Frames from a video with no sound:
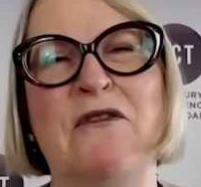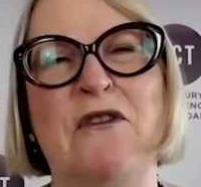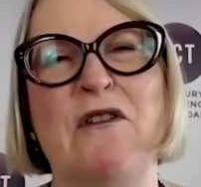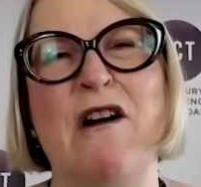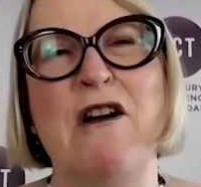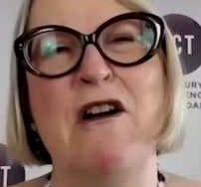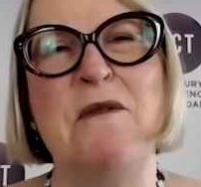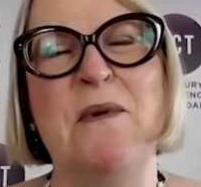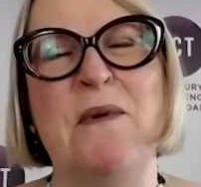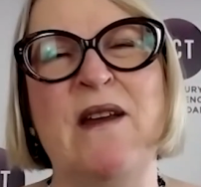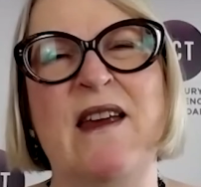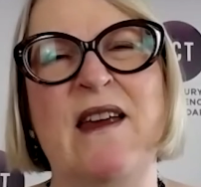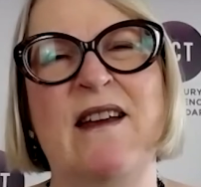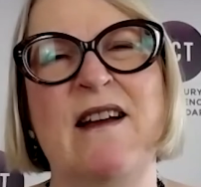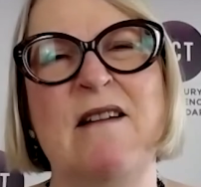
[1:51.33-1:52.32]
for our
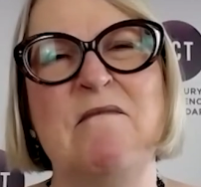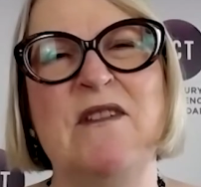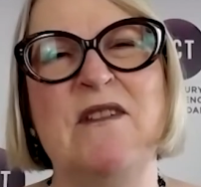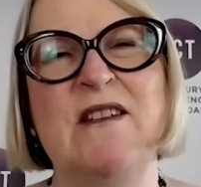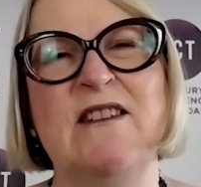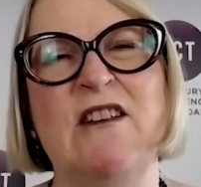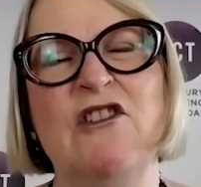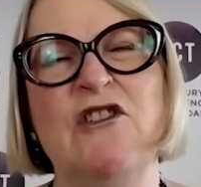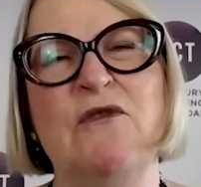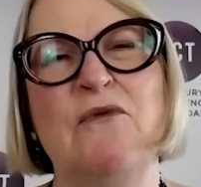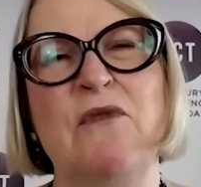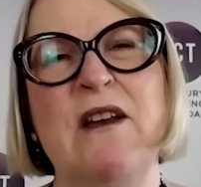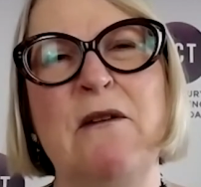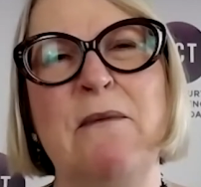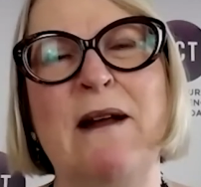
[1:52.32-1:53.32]
opening discussion,
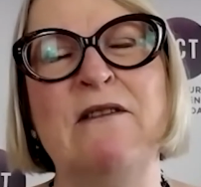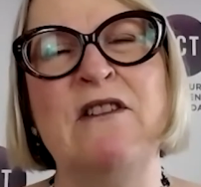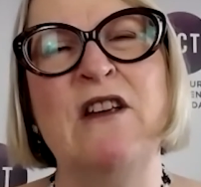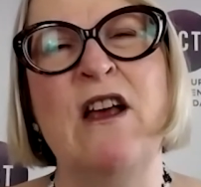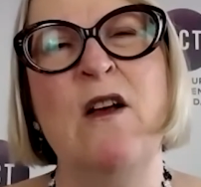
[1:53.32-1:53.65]
really around